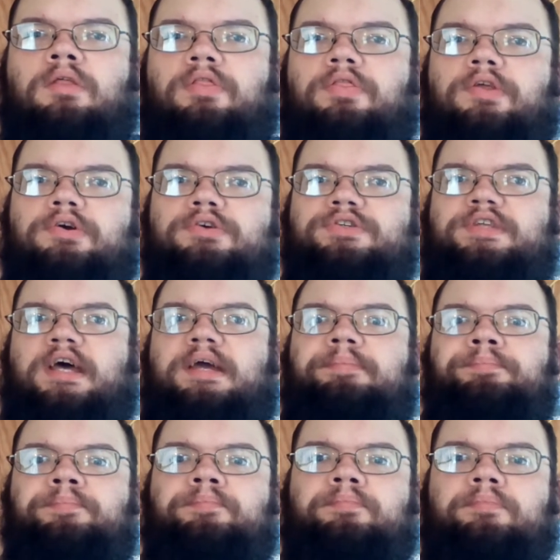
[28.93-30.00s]
Thursday,
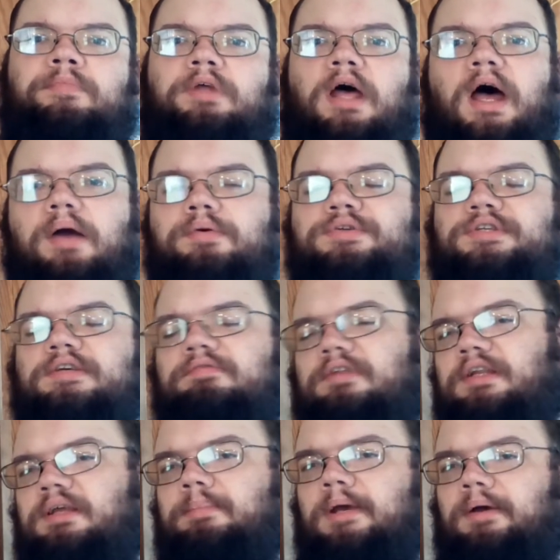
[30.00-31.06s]
I received an
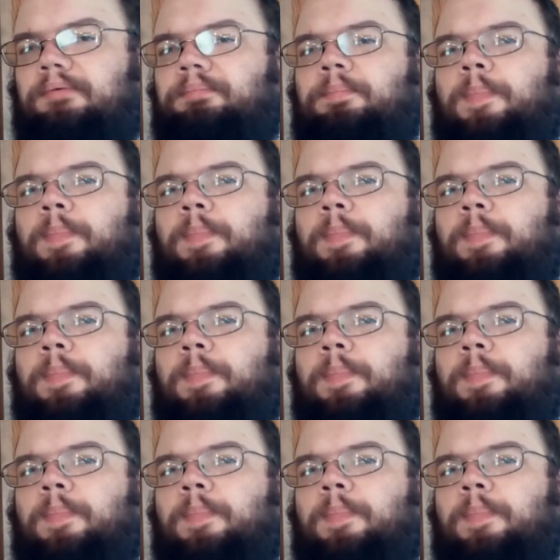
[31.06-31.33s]
email